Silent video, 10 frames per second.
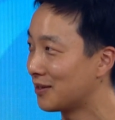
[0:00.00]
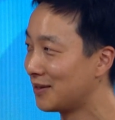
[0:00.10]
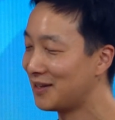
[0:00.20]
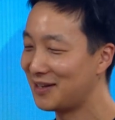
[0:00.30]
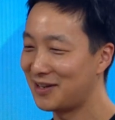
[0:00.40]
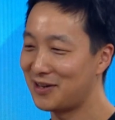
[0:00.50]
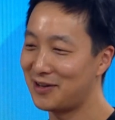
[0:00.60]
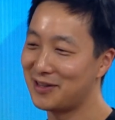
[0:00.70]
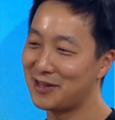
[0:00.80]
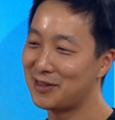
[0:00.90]
Oh, interesting.
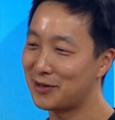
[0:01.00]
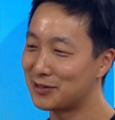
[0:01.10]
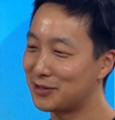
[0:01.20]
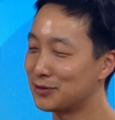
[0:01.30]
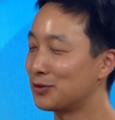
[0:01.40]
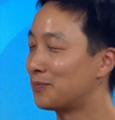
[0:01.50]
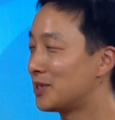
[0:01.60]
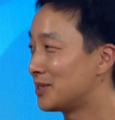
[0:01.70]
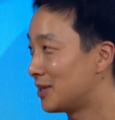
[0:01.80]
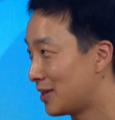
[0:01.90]
And then there's also
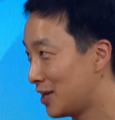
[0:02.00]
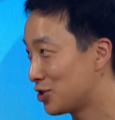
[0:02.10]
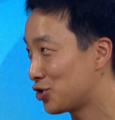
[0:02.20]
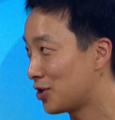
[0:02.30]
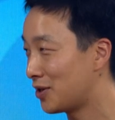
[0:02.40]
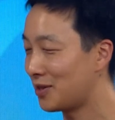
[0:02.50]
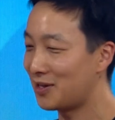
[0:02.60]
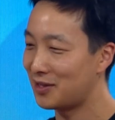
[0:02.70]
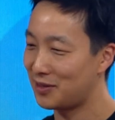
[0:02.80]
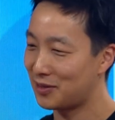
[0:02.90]
presentation,
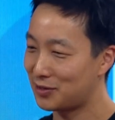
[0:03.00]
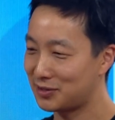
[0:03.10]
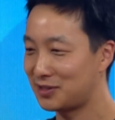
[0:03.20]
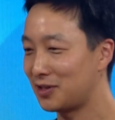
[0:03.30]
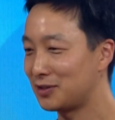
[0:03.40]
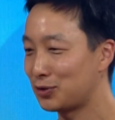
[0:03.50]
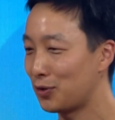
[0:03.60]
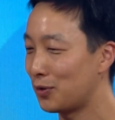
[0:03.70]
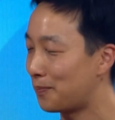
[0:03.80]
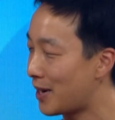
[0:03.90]
and then there's
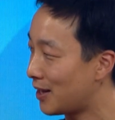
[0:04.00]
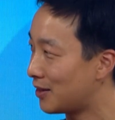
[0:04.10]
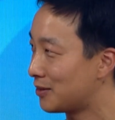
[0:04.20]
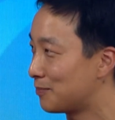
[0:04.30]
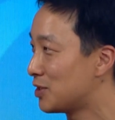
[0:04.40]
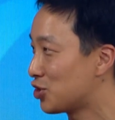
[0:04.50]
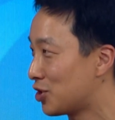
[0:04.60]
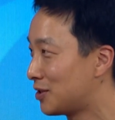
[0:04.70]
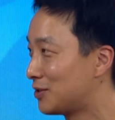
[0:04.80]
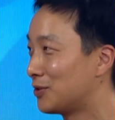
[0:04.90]
solo pilot
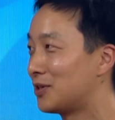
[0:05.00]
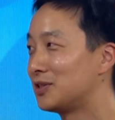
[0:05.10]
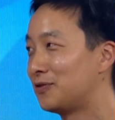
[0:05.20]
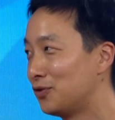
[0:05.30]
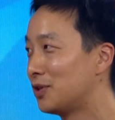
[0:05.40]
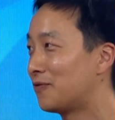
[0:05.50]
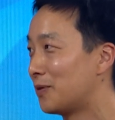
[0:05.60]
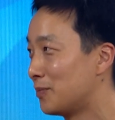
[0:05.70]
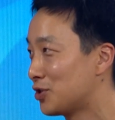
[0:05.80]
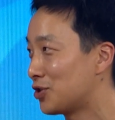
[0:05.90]
mission. So there's a few different
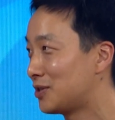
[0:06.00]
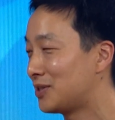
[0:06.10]
missions,